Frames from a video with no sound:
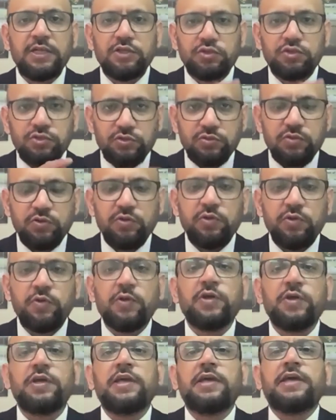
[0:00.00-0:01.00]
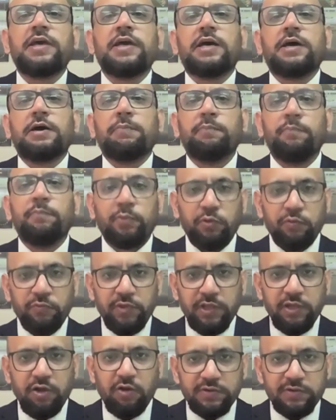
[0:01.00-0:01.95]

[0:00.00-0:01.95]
So proving